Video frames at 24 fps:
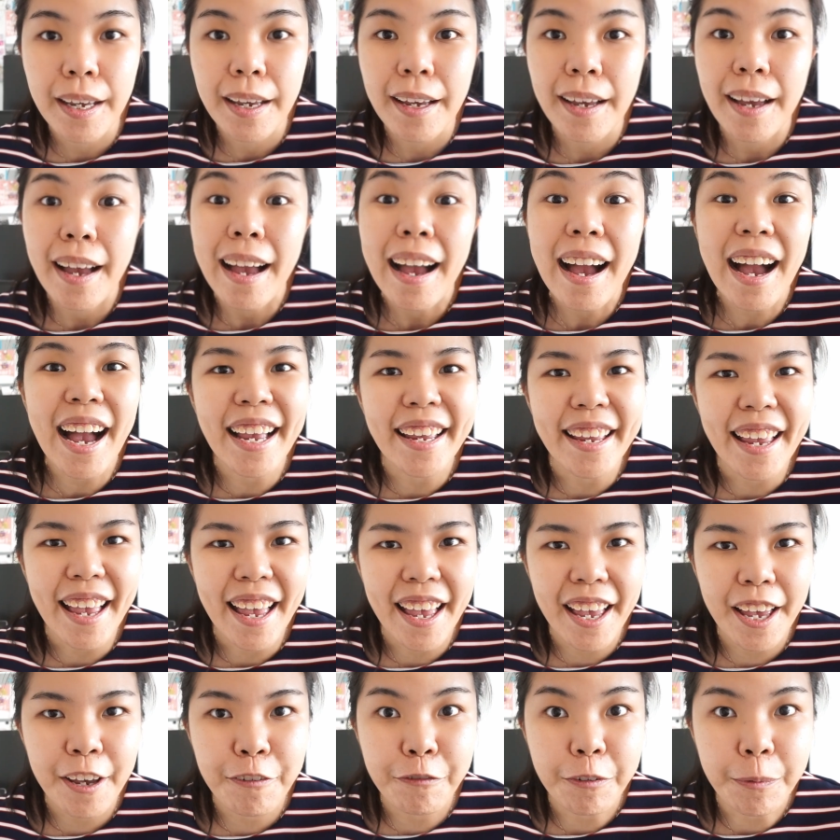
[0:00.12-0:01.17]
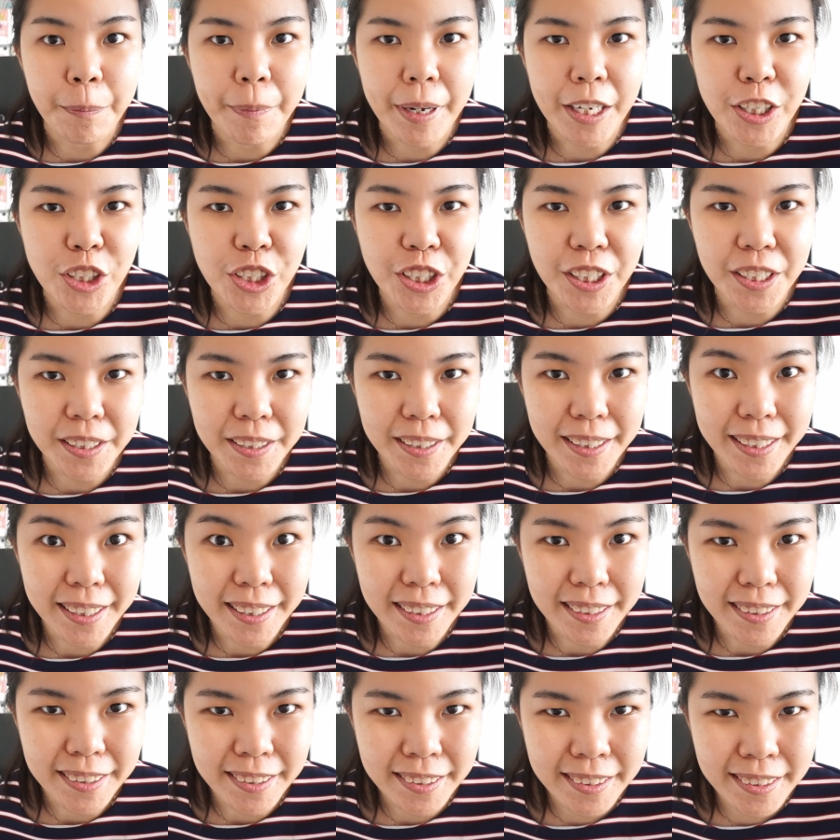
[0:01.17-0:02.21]
I have a magical
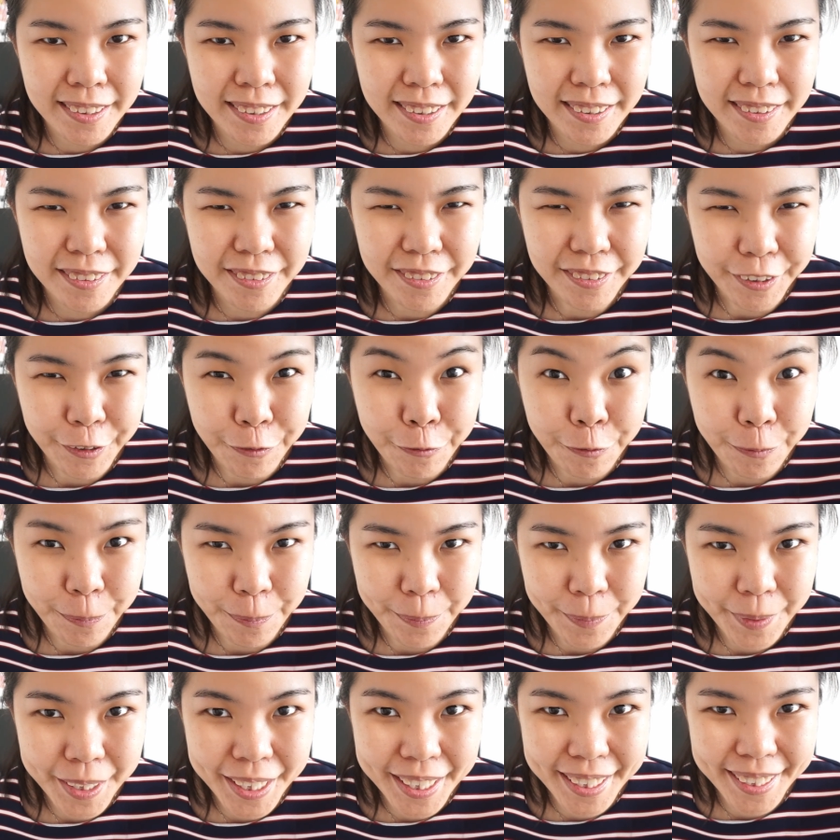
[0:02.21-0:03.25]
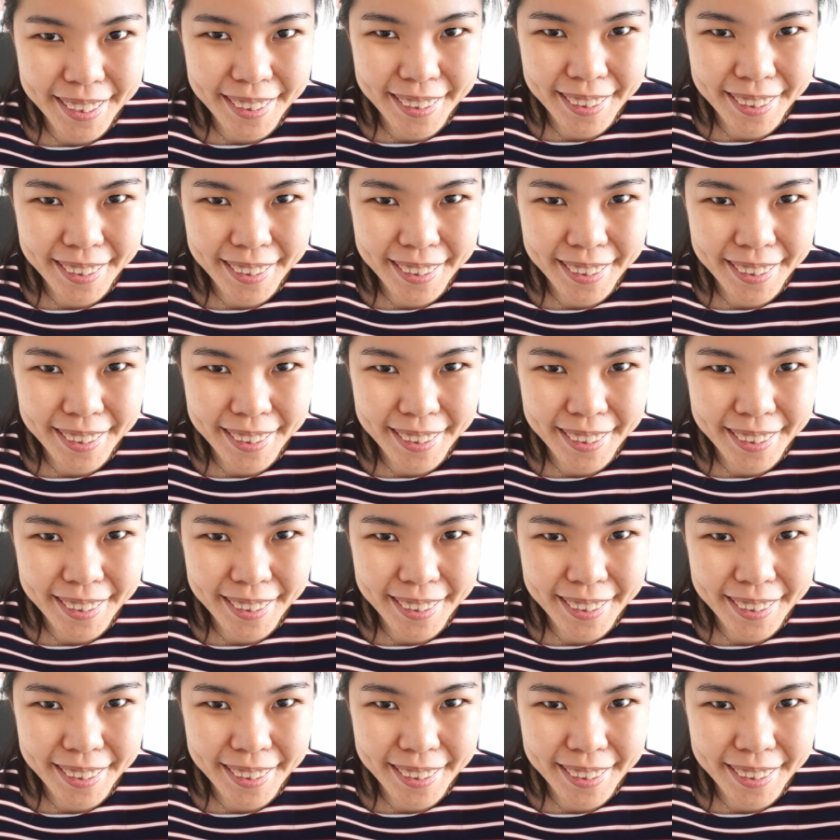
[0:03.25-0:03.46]
list with me.